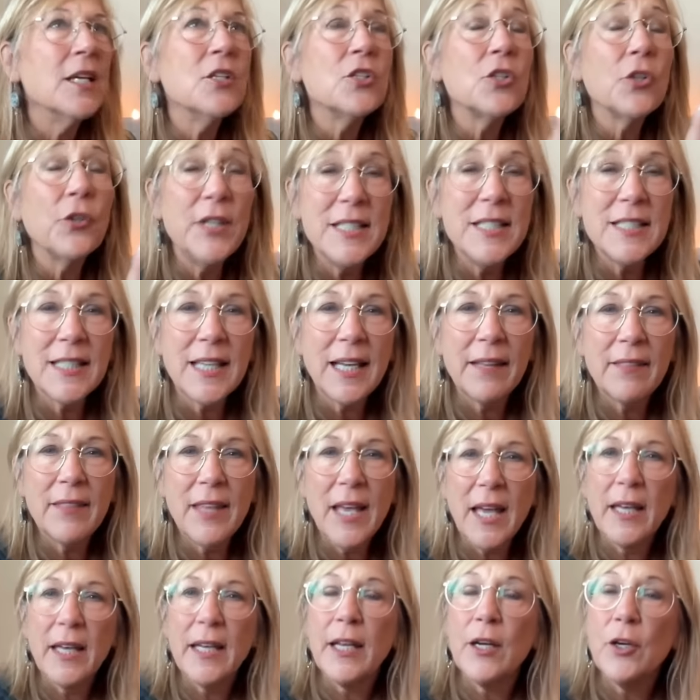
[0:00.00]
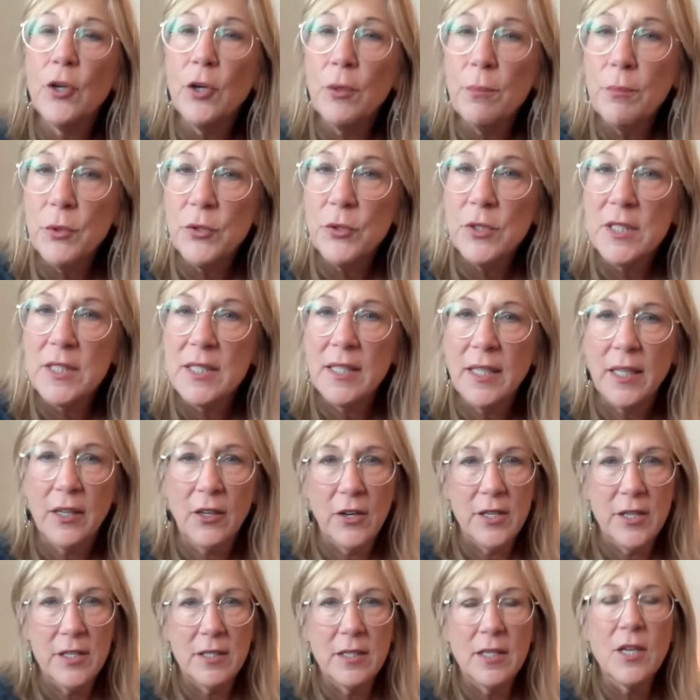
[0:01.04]
So he's got that. And her moon is in
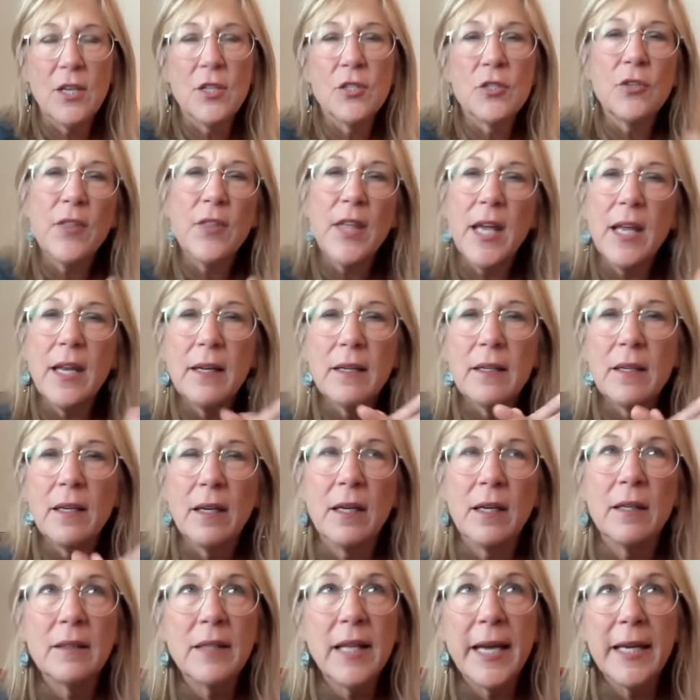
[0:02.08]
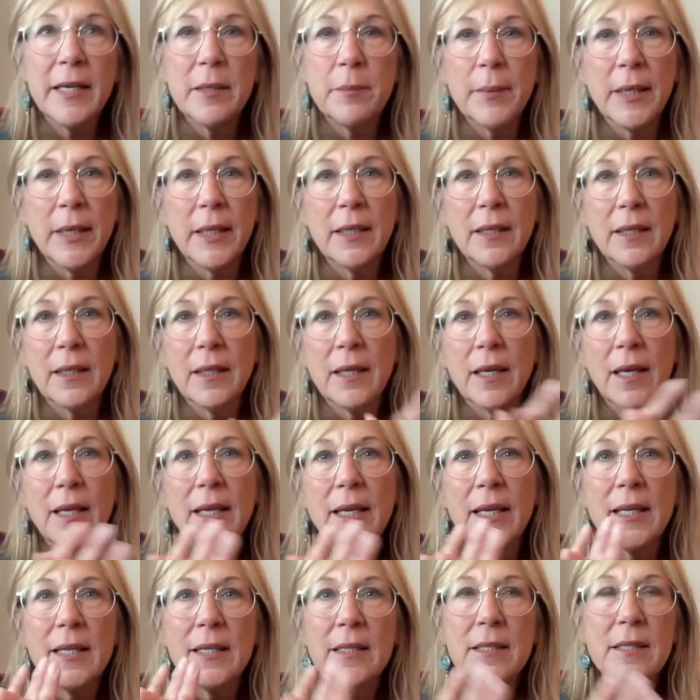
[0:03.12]
Aries. So that alignment
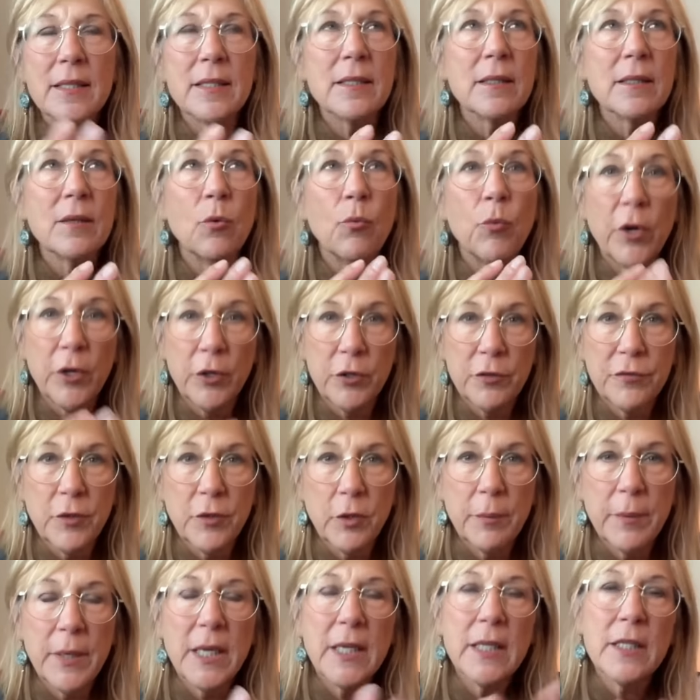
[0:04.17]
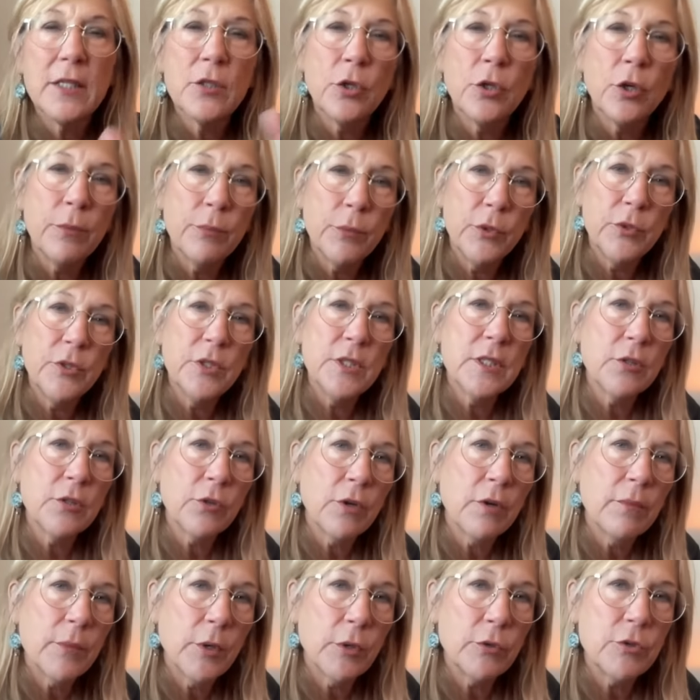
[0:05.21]
is wonderful because her moon is
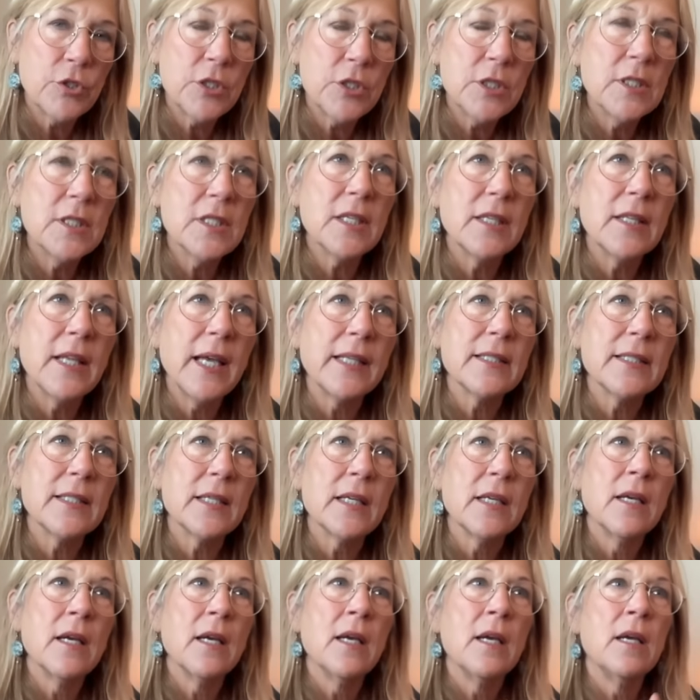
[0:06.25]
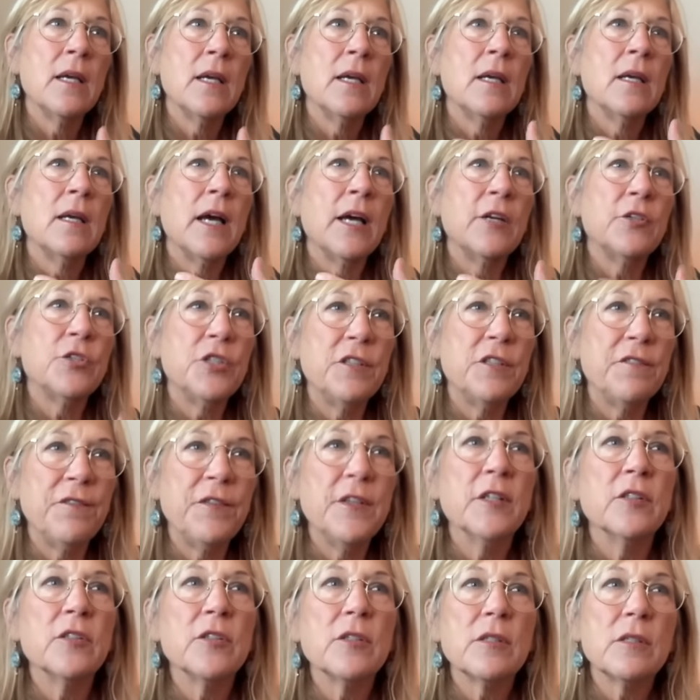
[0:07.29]
her emotions, and that's how she
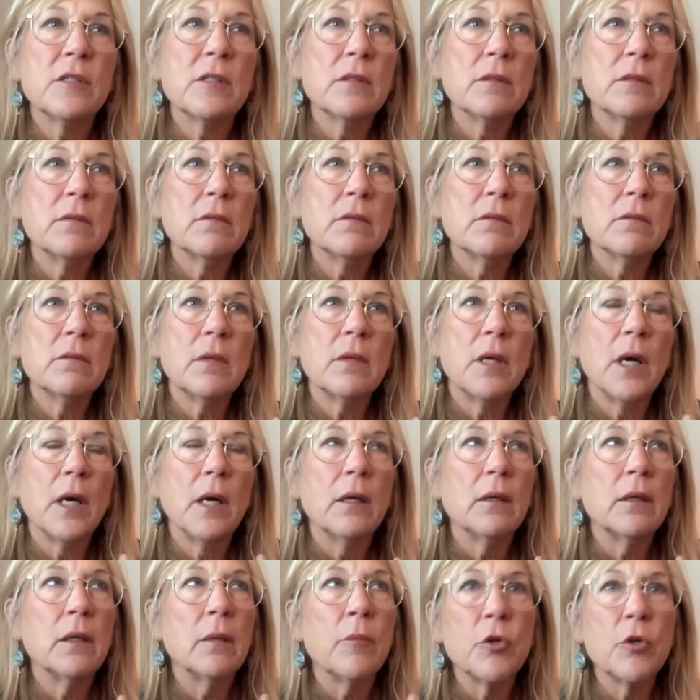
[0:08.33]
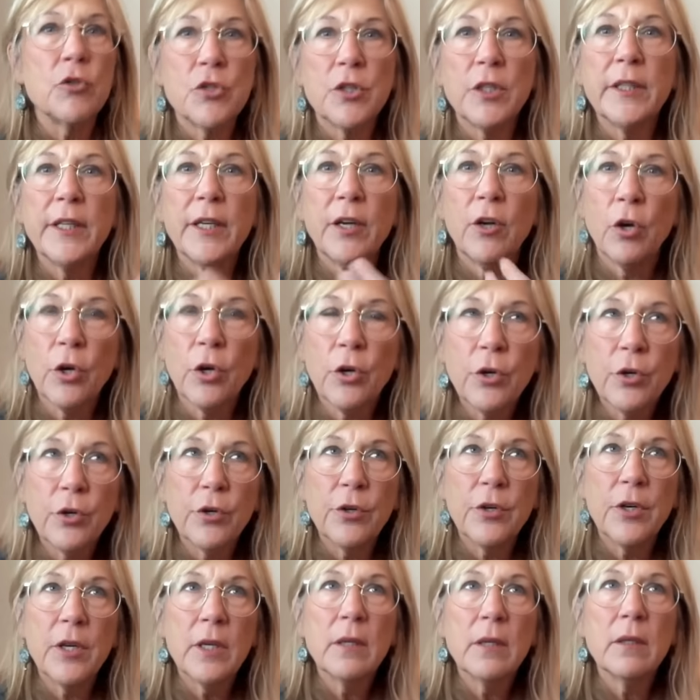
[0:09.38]
feels emotionally
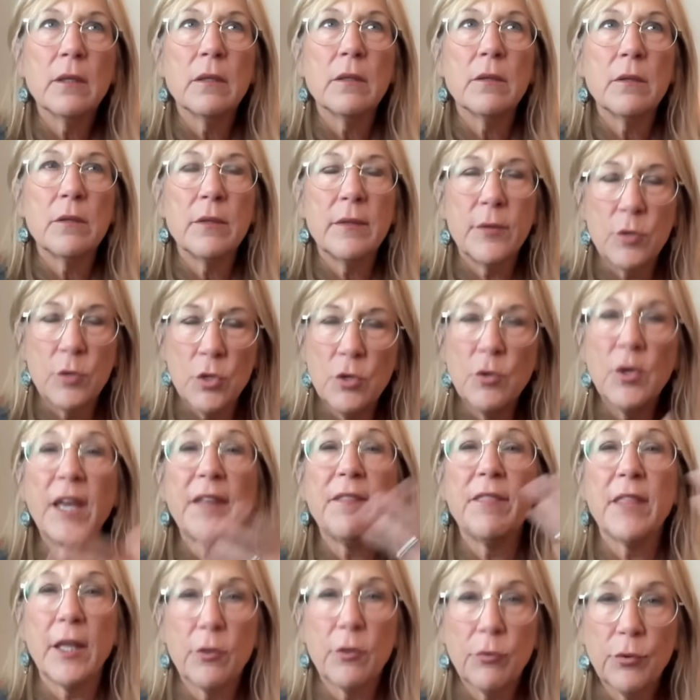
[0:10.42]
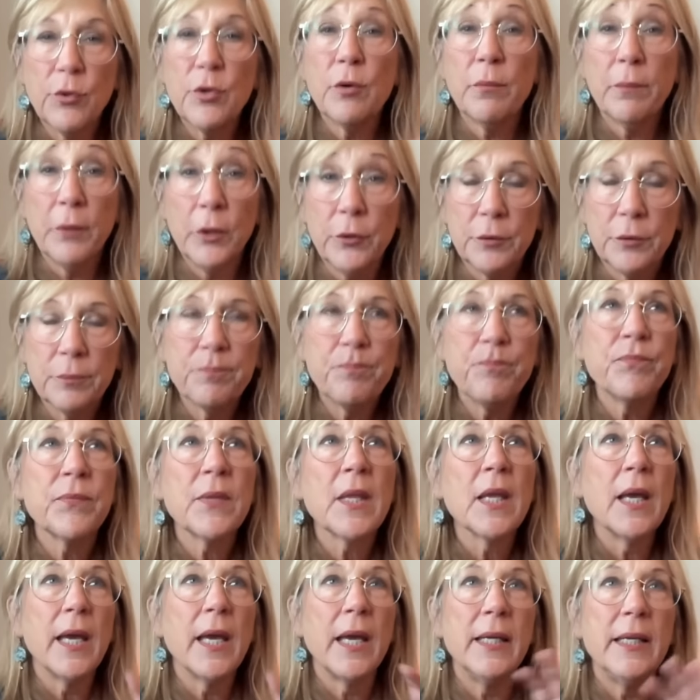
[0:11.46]
heard. You get that through your moon,
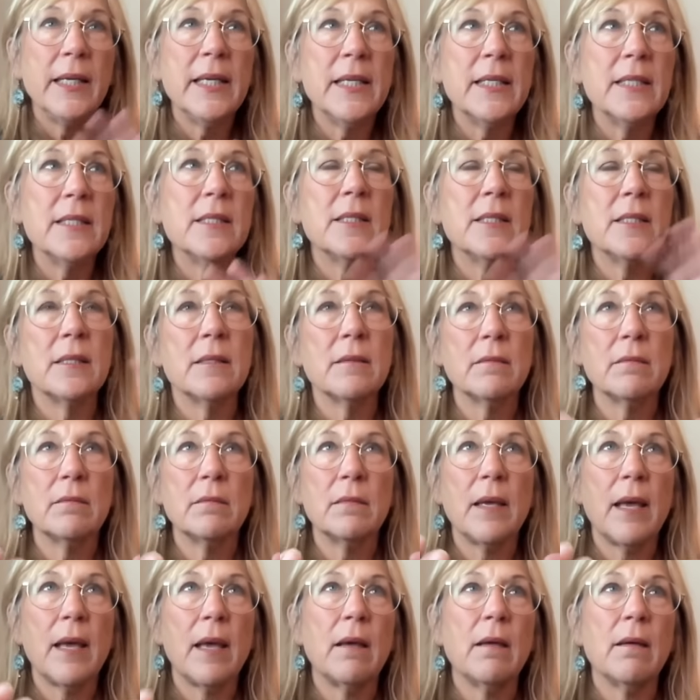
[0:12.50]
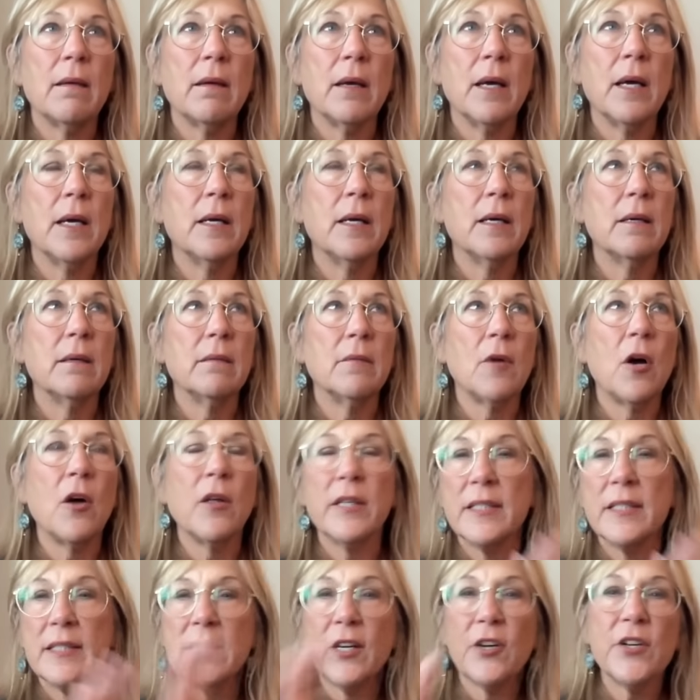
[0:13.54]
and his all
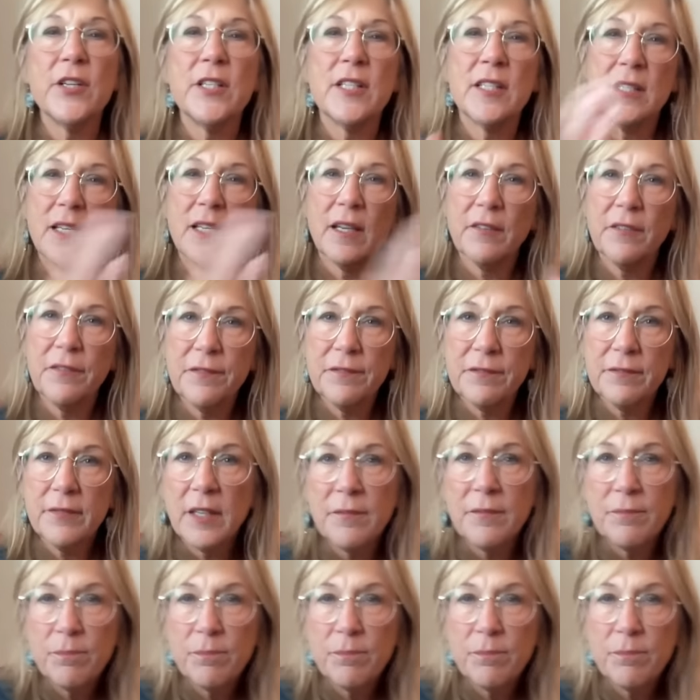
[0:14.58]
his Aries stuff